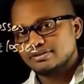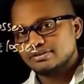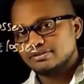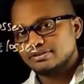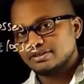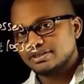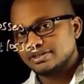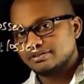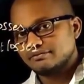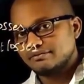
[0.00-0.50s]

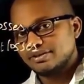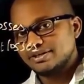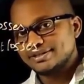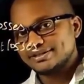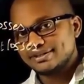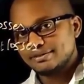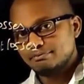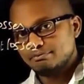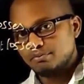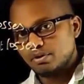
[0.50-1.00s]
they require
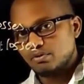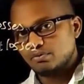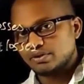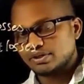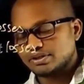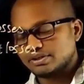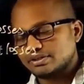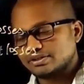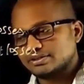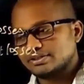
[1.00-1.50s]
some
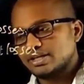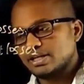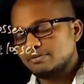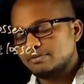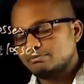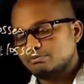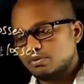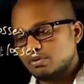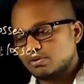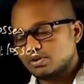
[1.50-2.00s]
power.
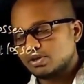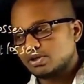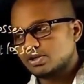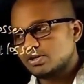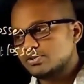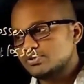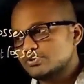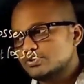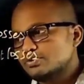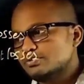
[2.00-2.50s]
That power
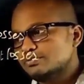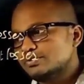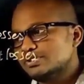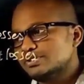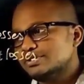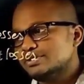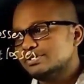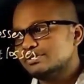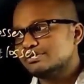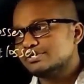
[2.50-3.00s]
consumed
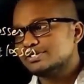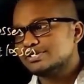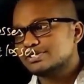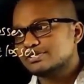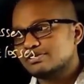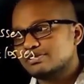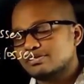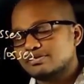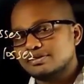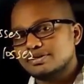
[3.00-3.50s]
here is
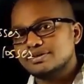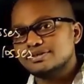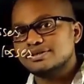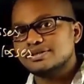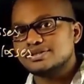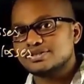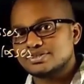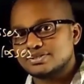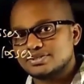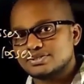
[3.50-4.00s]
called as
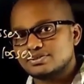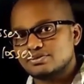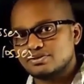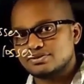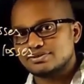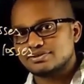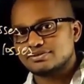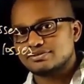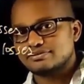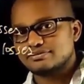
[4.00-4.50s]
hysteresis
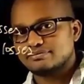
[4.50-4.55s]
loss.